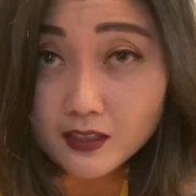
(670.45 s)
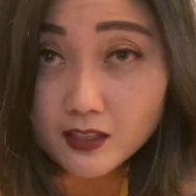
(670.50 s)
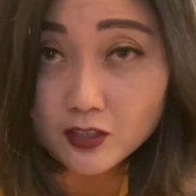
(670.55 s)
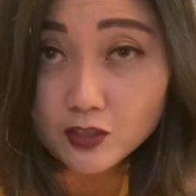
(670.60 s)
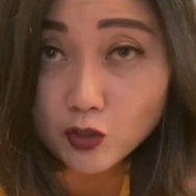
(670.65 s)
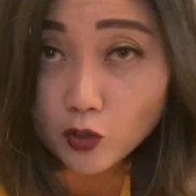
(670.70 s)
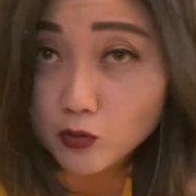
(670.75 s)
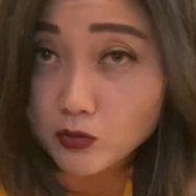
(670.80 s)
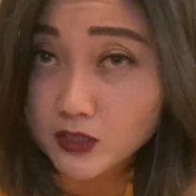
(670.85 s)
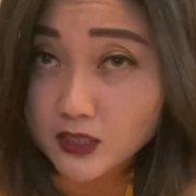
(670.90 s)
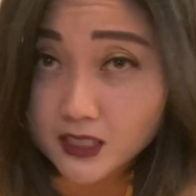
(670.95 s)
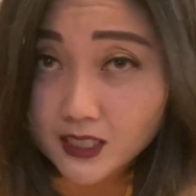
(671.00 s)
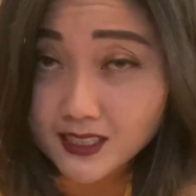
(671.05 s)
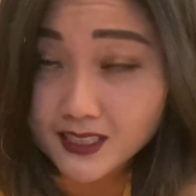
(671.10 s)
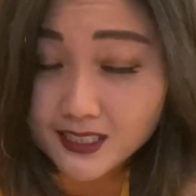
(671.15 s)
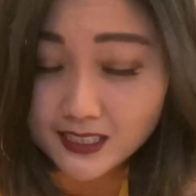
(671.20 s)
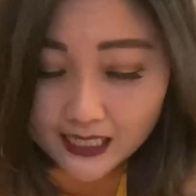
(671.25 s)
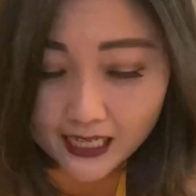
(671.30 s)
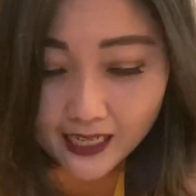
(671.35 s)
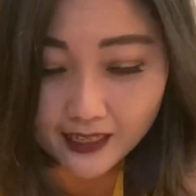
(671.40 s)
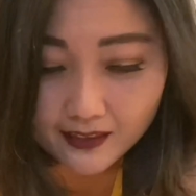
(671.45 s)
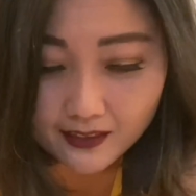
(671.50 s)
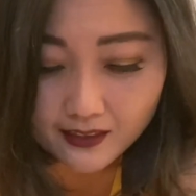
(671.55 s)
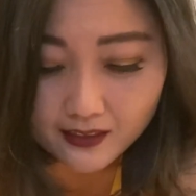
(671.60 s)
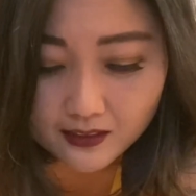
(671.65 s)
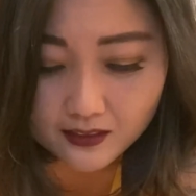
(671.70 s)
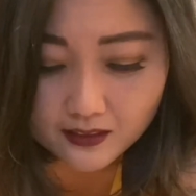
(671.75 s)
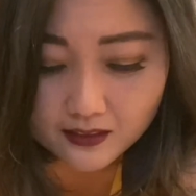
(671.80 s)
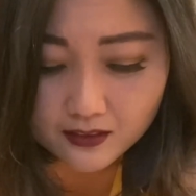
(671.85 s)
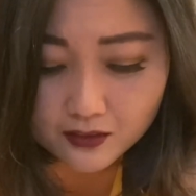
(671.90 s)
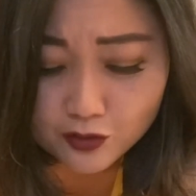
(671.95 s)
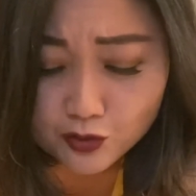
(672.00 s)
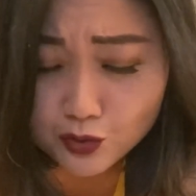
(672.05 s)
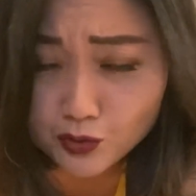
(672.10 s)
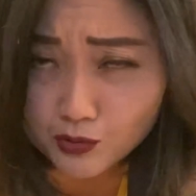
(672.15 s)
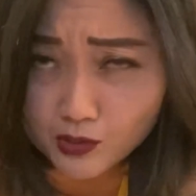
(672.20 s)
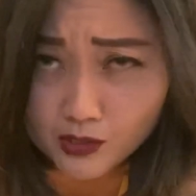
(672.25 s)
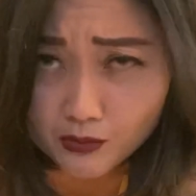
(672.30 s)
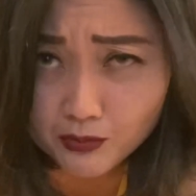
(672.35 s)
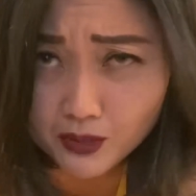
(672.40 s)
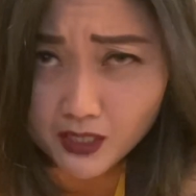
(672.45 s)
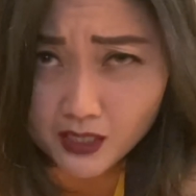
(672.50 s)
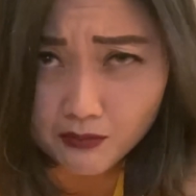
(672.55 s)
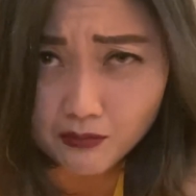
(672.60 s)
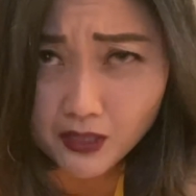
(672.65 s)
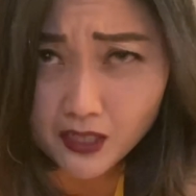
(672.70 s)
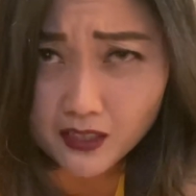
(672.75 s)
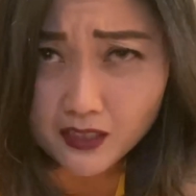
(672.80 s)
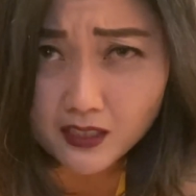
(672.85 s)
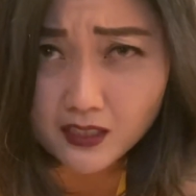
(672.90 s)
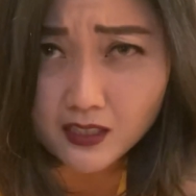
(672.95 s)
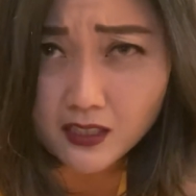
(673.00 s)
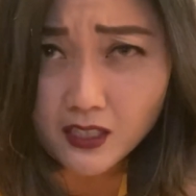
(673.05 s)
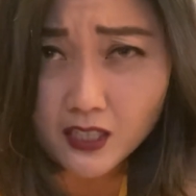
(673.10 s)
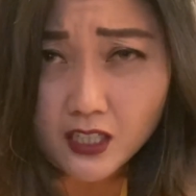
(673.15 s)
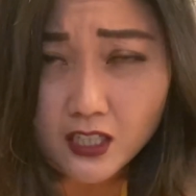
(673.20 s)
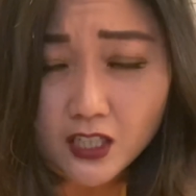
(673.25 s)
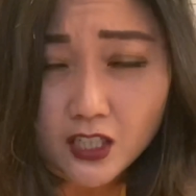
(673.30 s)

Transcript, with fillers: don't stay static. Do something about it.